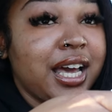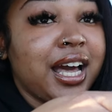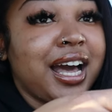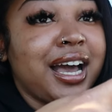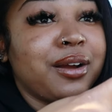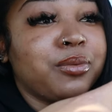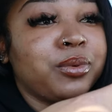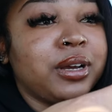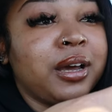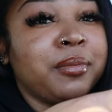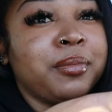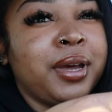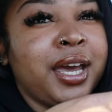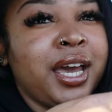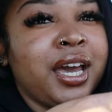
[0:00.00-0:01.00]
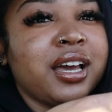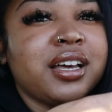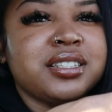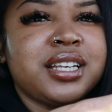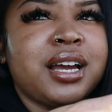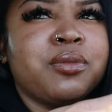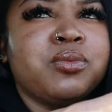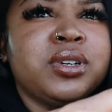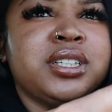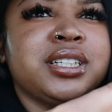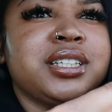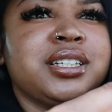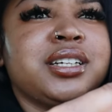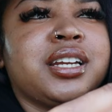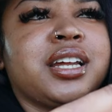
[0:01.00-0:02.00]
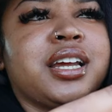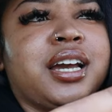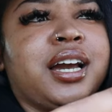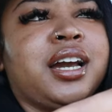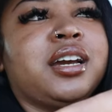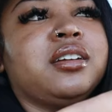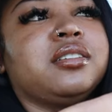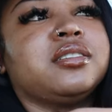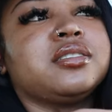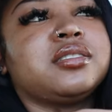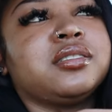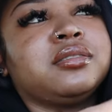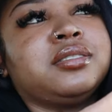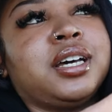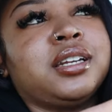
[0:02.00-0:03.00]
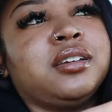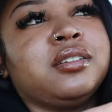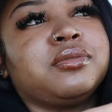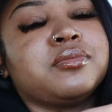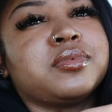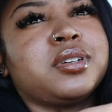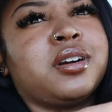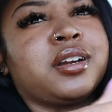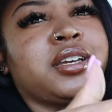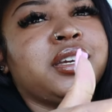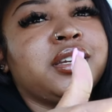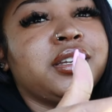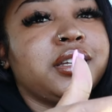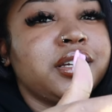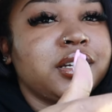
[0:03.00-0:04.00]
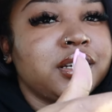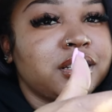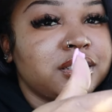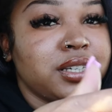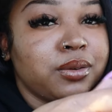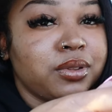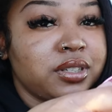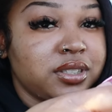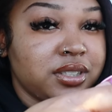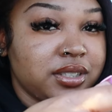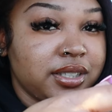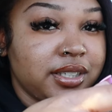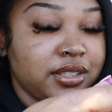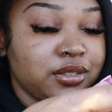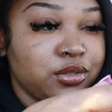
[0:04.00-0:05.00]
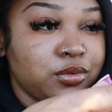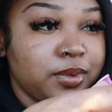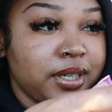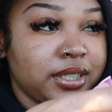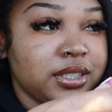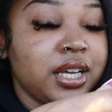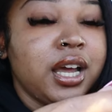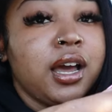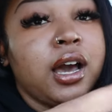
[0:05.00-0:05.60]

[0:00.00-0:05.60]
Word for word: I, I'm mad because I really could have got the stuff that I needed from Target in here because I really just need toothpaste.